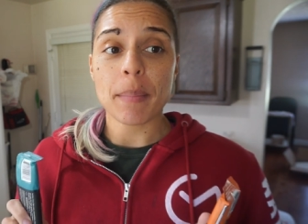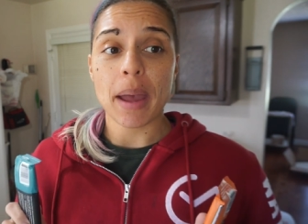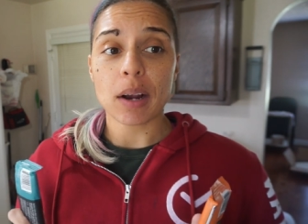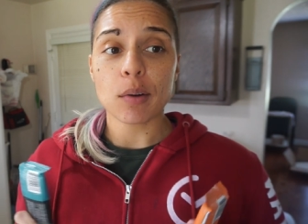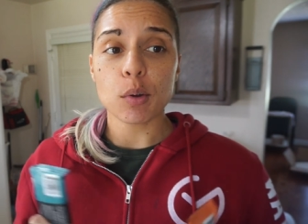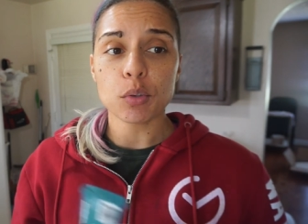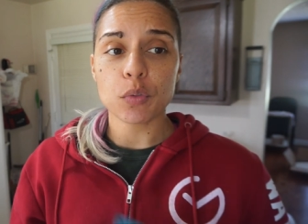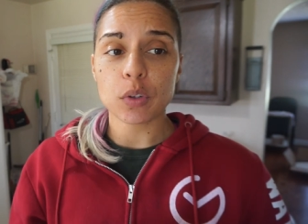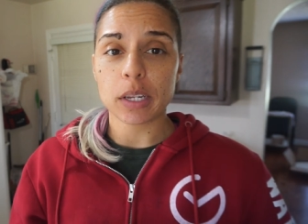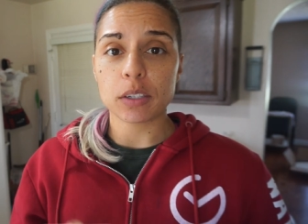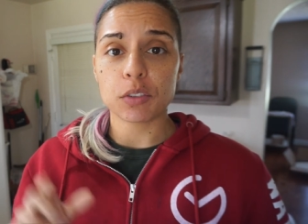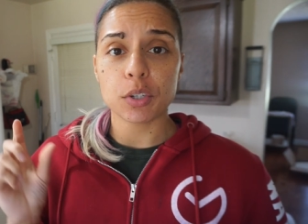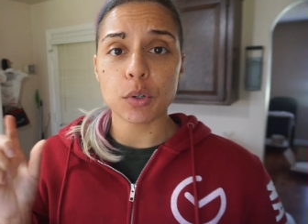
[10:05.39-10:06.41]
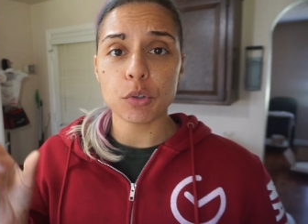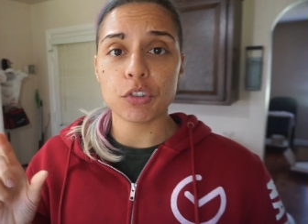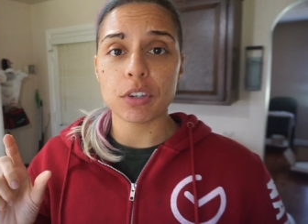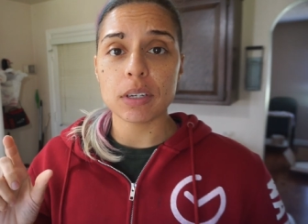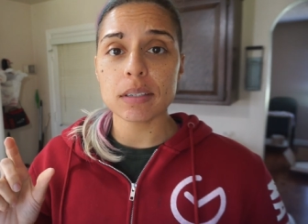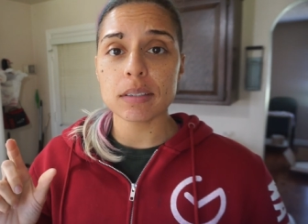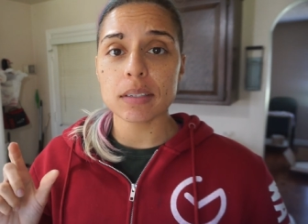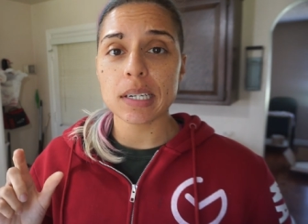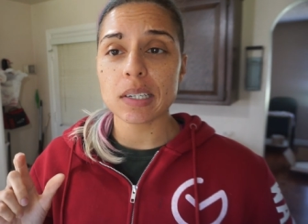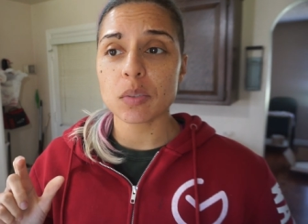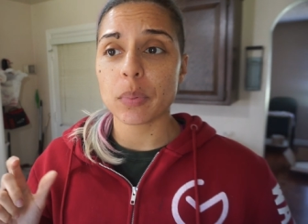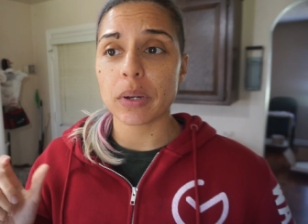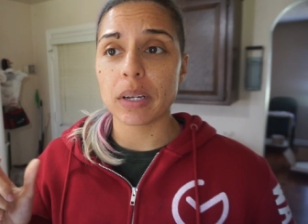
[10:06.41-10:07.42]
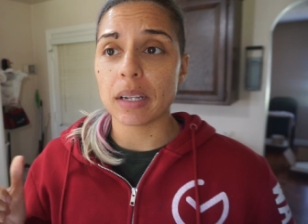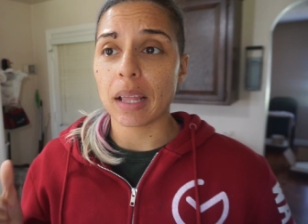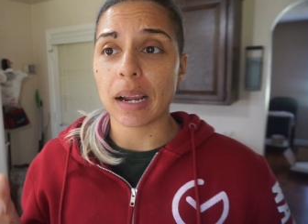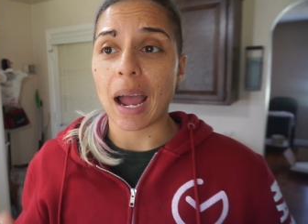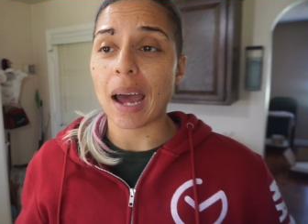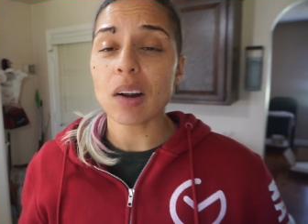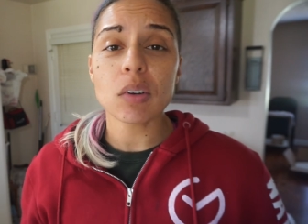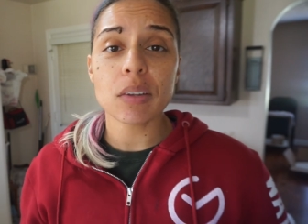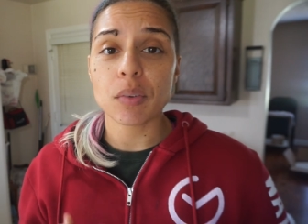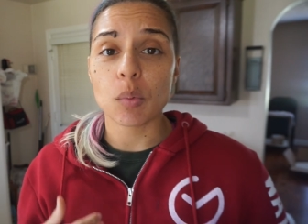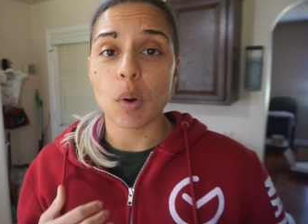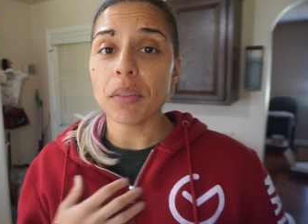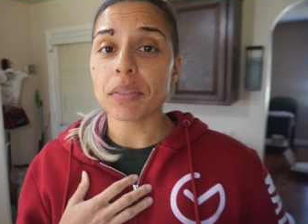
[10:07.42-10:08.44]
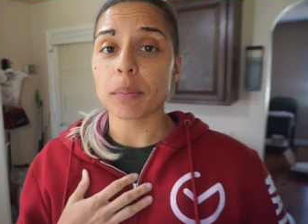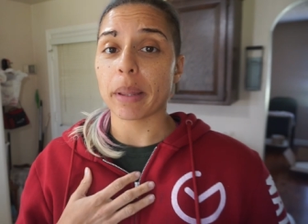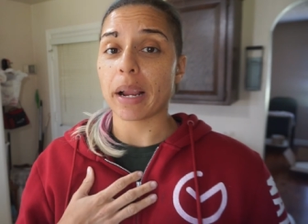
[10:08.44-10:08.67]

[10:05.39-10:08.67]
macros for like two cheese sticks, but like I don't even want them.